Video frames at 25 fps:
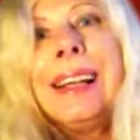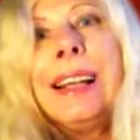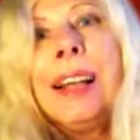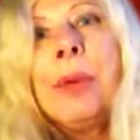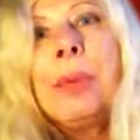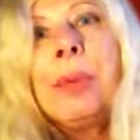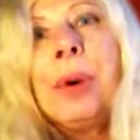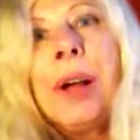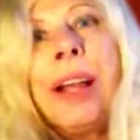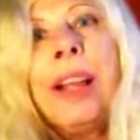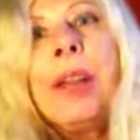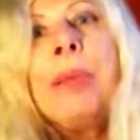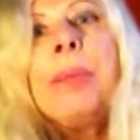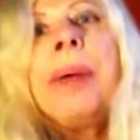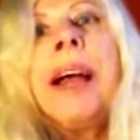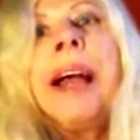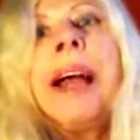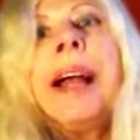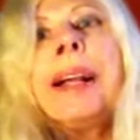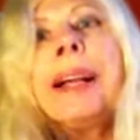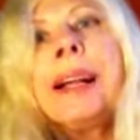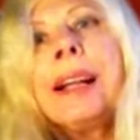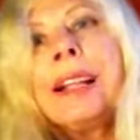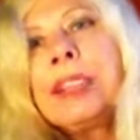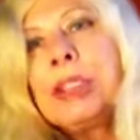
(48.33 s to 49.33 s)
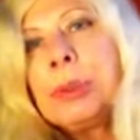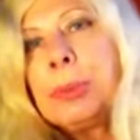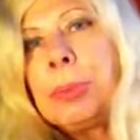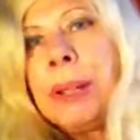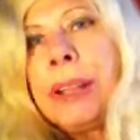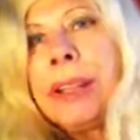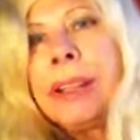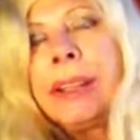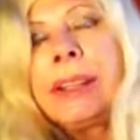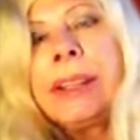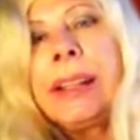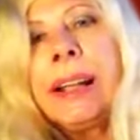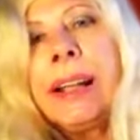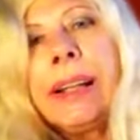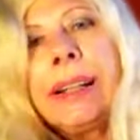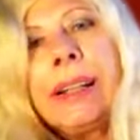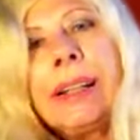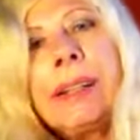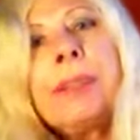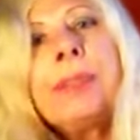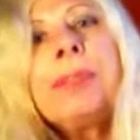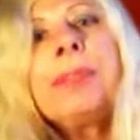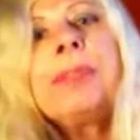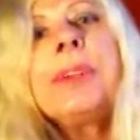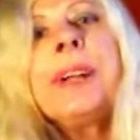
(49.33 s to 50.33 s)
A while back, I spent the night
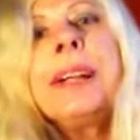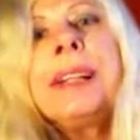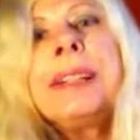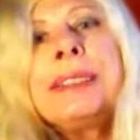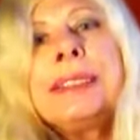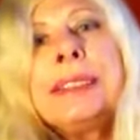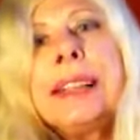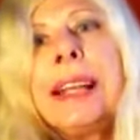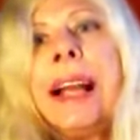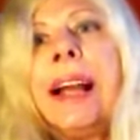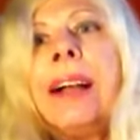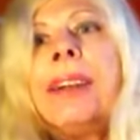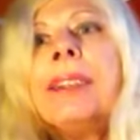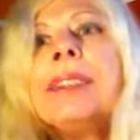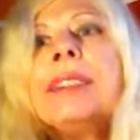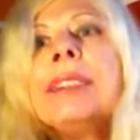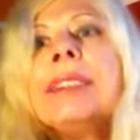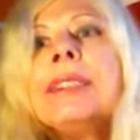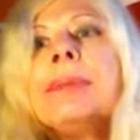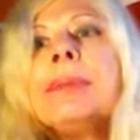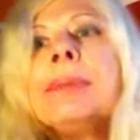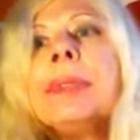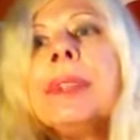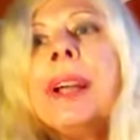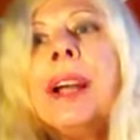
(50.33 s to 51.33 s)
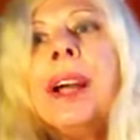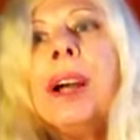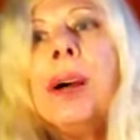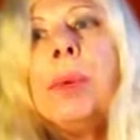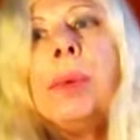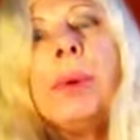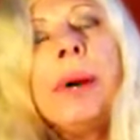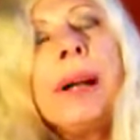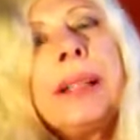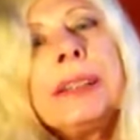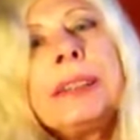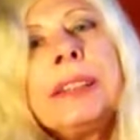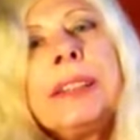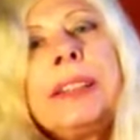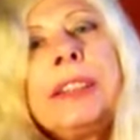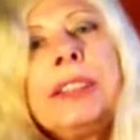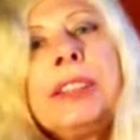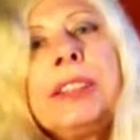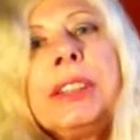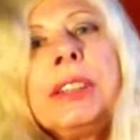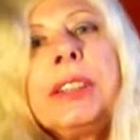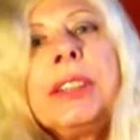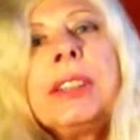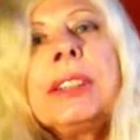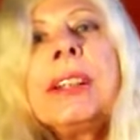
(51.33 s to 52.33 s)
at a friend's house while
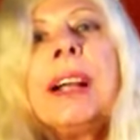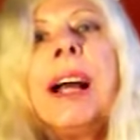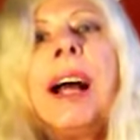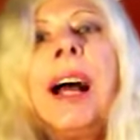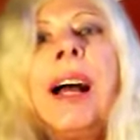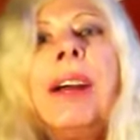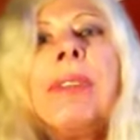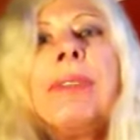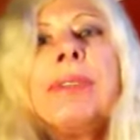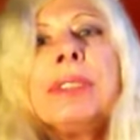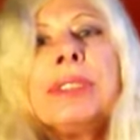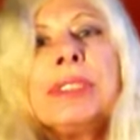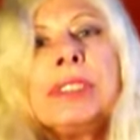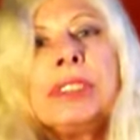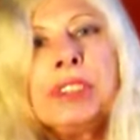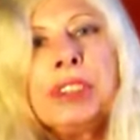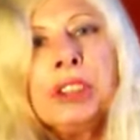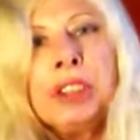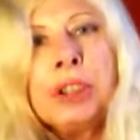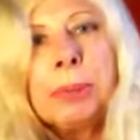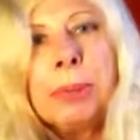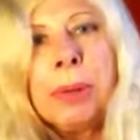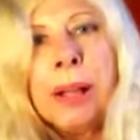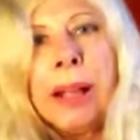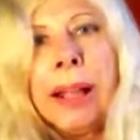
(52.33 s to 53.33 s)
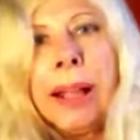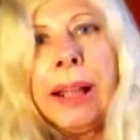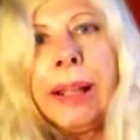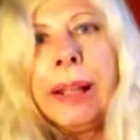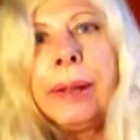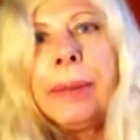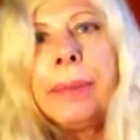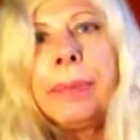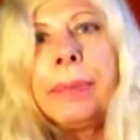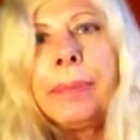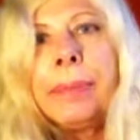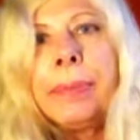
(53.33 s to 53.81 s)
teaching a conference nearby.